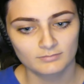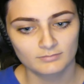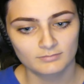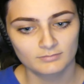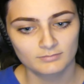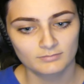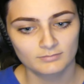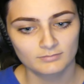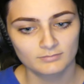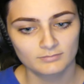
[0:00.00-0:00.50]

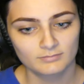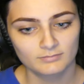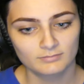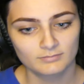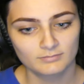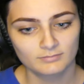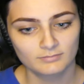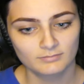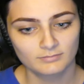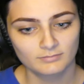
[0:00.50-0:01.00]
Like, yeah,
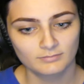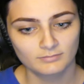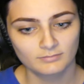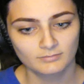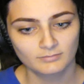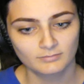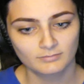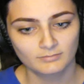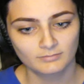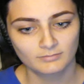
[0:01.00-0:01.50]

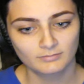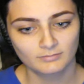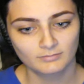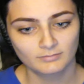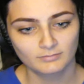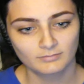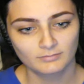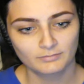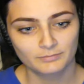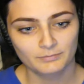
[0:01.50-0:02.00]
whatever.
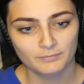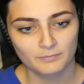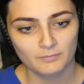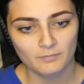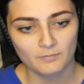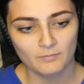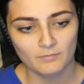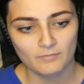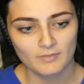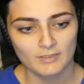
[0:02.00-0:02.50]

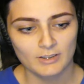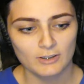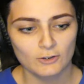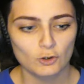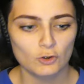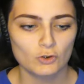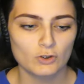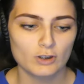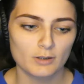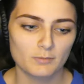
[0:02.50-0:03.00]

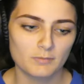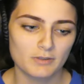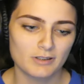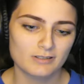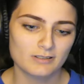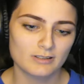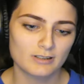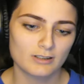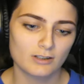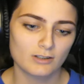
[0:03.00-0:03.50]
Don't tell me
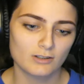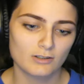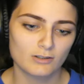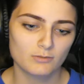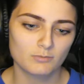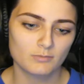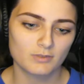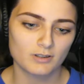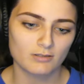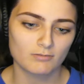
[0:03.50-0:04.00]
he's gonna go
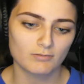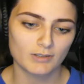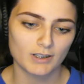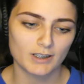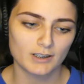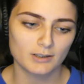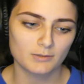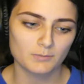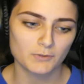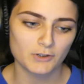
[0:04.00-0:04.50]
home with a
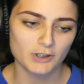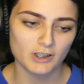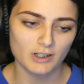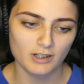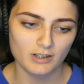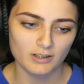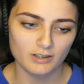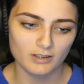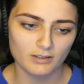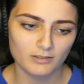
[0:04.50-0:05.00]
random
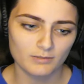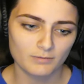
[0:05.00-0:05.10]
chick.